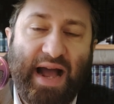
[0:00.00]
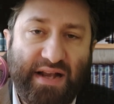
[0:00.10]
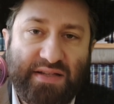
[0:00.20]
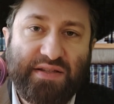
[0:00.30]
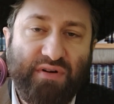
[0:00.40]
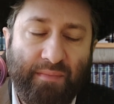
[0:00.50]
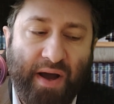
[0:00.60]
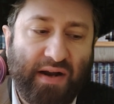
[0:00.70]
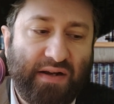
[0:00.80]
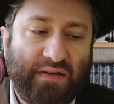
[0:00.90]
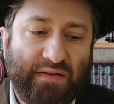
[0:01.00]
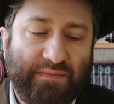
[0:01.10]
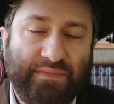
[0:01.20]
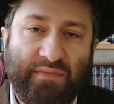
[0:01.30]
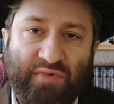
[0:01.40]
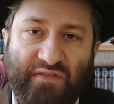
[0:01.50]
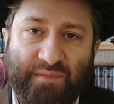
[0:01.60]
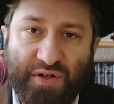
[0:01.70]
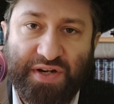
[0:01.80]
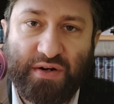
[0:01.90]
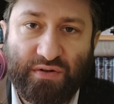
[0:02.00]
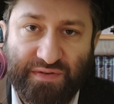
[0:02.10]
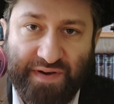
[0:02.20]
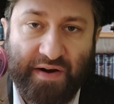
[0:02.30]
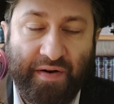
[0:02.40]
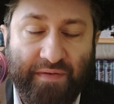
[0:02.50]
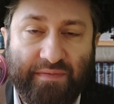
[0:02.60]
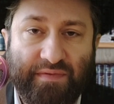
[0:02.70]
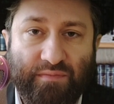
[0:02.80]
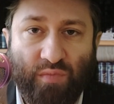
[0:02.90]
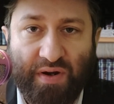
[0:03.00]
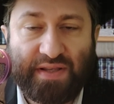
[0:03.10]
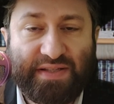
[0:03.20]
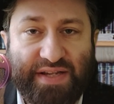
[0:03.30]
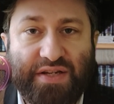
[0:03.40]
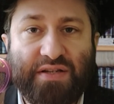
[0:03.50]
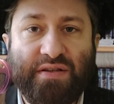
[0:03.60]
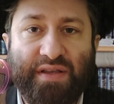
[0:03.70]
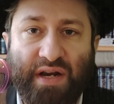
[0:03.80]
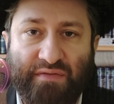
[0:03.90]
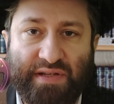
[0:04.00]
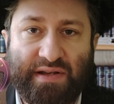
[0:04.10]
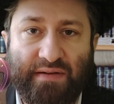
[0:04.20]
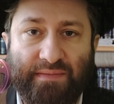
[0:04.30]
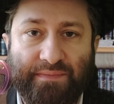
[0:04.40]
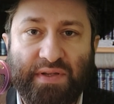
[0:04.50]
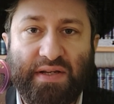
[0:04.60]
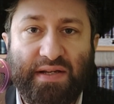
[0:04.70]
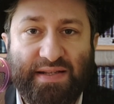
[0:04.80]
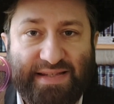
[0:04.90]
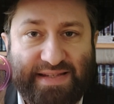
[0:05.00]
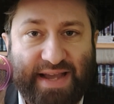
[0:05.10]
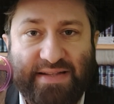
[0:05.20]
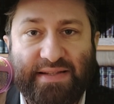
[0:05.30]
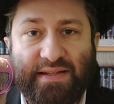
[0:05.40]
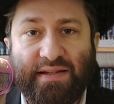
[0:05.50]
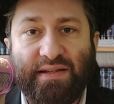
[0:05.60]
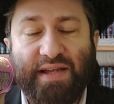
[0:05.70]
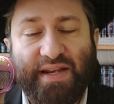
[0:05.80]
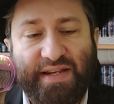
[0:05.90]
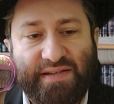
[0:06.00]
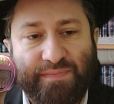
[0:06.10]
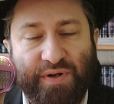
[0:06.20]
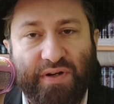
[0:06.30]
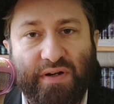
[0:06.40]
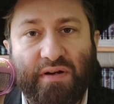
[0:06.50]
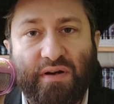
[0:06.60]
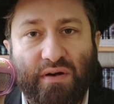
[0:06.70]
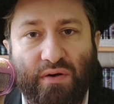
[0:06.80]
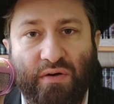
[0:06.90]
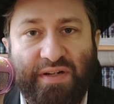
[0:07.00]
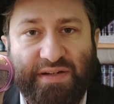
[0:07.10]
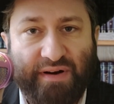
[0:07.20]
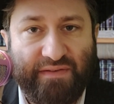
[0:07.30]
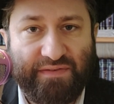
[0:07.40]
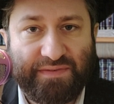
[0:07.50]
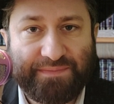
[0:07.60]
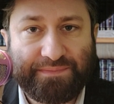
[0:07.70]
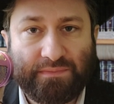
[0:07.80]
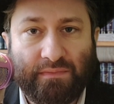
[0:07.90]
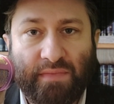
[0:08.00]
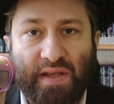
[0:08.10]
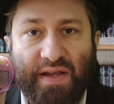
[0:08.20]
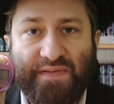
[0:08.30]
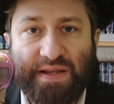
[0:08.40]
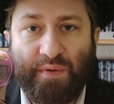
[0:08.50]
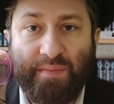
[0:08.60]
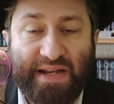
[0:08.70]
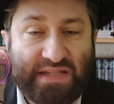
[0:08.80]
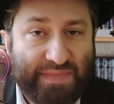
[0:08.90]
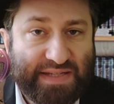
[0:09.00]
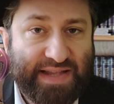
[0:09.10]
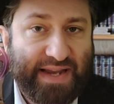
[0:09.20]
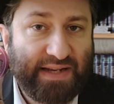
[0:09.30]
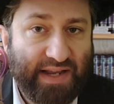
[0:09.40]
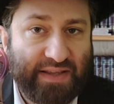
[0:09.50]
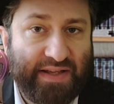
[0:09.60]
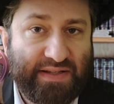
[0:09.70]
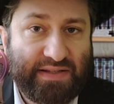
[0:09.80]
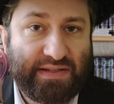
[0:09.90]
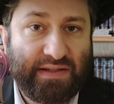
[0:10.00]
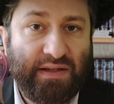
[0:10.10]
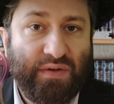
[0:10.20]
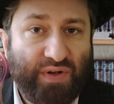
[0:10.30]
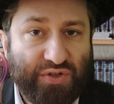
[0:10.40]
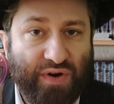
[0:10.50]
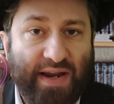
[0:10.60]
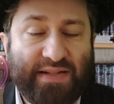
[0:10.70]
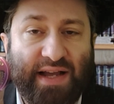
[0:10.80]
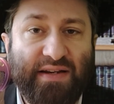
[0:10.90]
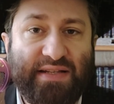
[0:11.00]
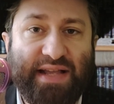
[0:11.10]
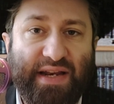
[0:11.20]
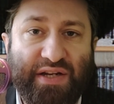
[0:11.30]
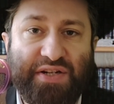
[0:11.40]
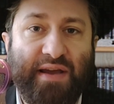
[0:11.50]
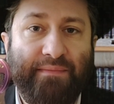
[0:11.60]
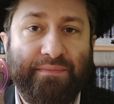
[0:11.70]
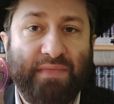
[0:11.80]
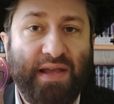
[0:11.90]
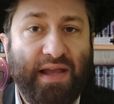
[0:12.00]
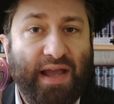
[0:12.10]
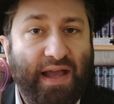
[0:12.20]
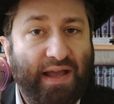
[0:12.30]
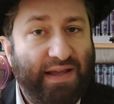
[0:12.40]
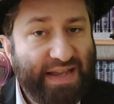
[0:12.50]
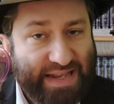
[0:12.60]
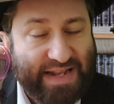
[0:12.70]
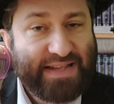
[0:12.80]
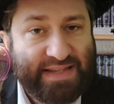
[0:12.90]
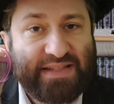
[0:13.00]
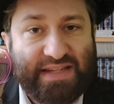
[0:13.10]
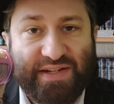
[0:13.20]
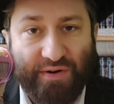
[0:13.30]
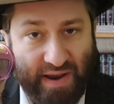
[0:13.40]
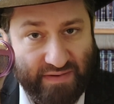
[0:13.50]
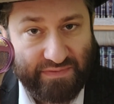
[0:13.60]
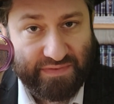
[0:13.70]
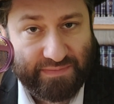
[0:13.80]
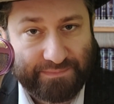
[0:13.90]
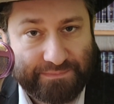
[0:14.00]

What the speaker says: As the Ramak, Rav Moshe Cordovero, one of the teachers of the Arizal, said in his book, Or Nirav, if someone makes a mistake like this when trying to understand Hashem, it is indeed grave,